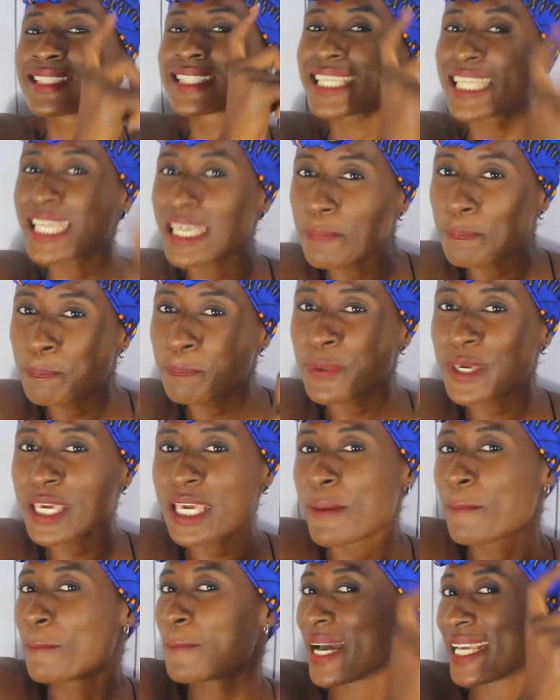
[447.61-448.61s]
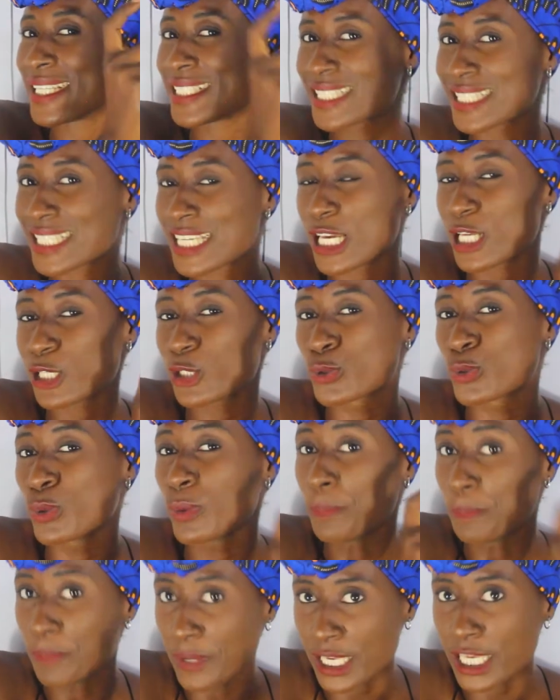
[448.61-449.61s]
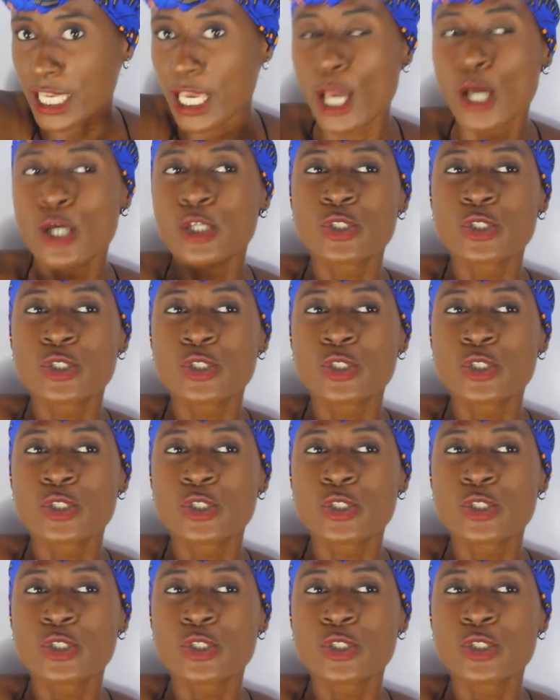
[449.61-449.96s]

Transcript: skimpy my skirt will be.